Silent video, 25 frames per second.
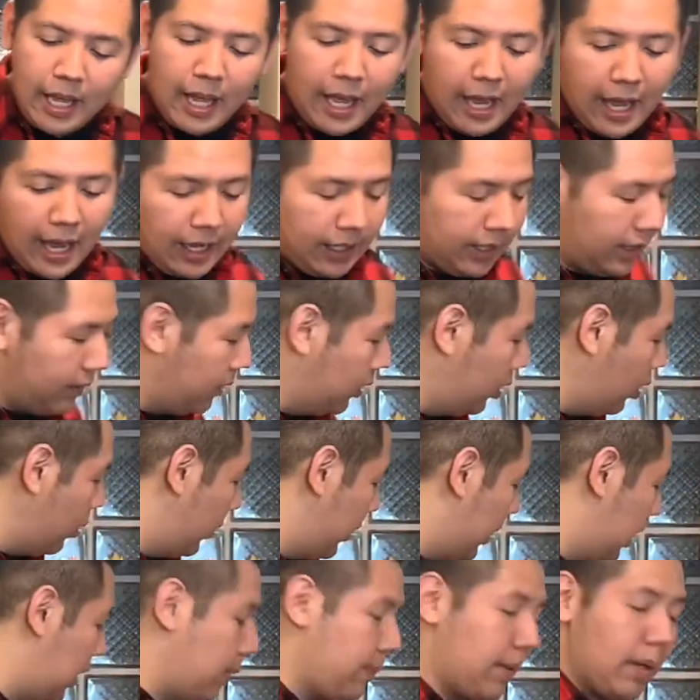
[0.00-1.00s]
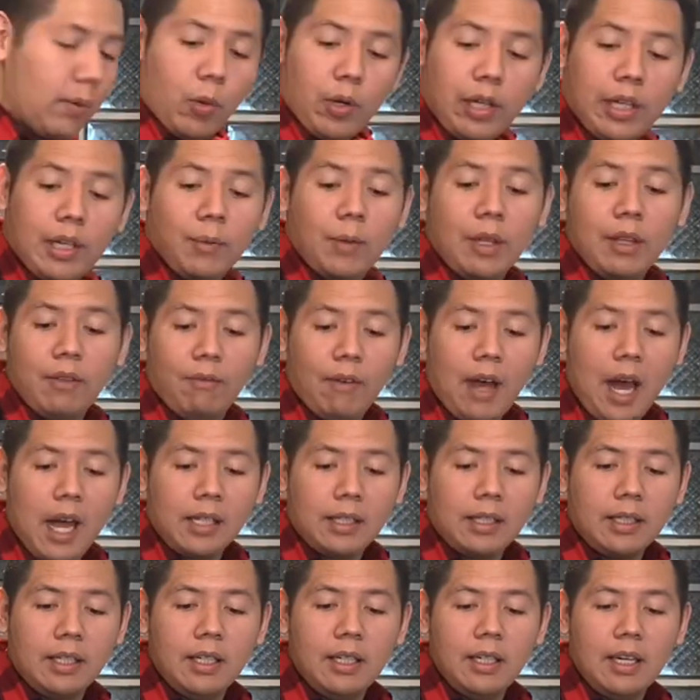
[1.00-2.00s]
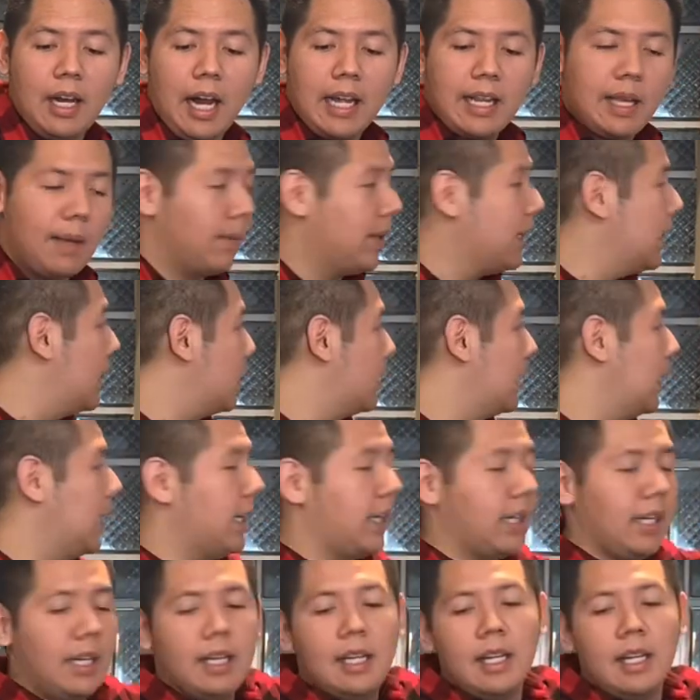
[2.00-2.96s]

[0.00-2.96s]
and even though we're gonna be working with vodka, I am gonna take